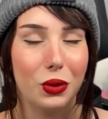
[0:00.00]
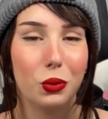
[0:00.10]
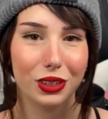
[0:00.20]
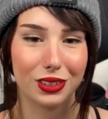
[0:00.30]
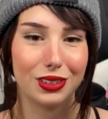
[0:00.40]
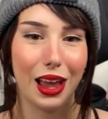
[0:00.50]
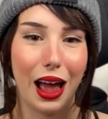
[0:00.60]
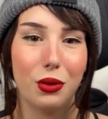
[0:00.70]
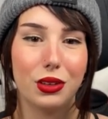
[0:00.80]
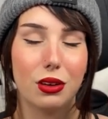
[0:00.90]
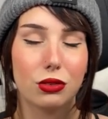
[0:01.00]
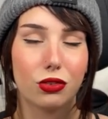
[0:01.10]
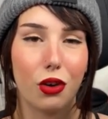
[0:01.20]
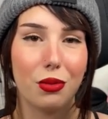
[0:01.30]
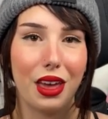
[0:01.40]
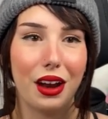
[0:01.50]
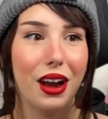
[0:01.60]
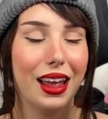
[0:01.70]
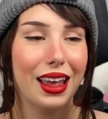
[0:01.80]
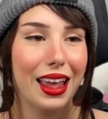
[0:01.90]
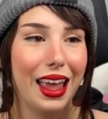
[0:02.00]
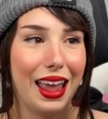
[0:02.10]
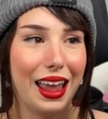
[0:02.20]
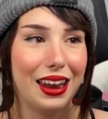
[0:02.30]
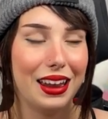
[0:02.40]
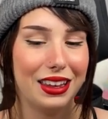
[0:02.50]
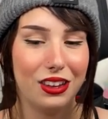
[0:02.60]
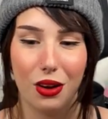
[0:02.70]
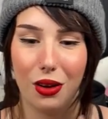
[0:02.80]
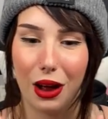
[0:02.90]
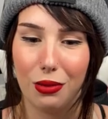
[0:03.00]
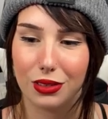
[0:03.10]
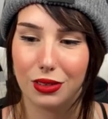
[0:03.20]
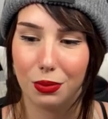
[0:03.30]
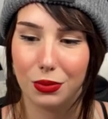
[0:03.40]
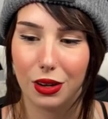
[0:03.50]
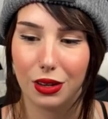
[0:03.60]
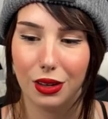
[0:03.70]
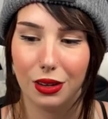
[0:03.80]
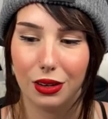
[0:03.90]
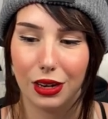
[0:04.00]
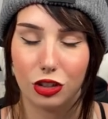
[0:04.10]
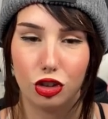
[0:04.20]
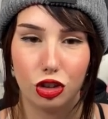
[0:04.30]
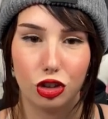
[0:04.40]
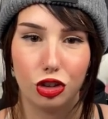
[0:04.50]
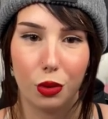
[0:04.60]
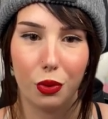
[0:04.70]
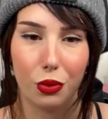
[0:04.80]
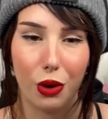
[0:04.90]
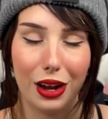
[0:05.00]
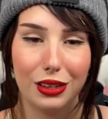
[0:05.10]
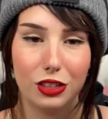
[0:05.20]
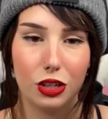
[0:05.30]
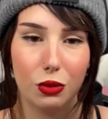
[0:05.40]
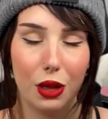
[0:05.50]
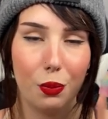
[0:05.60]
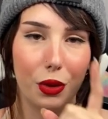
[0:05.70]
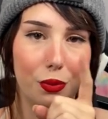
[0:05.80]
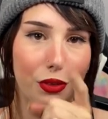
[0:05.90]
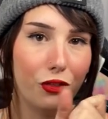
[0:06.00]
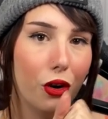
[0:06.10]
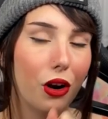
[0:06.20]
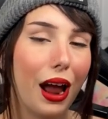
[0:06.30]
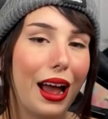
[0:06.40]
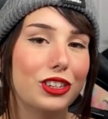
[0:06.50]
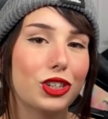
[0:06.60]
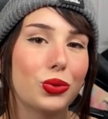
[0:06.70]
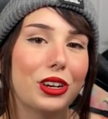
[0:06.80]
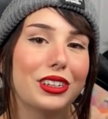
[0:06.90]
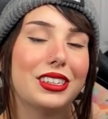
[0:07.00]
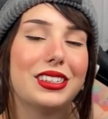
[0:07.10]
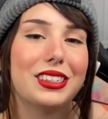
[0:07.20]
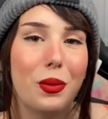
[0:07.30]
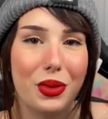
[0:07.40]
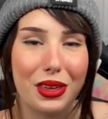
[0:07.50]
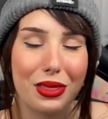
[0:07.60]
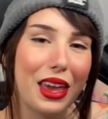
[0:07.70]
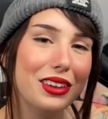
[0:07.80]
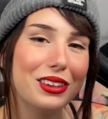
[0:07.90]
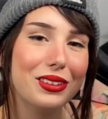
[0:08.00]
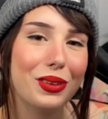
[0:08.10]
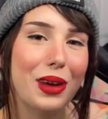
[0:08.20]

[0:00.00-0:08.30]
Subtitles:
we'll see how it goes from there. And, you know, I will stop talking. Let's just jump right into it. But before, I just wanted to say a big thank you to my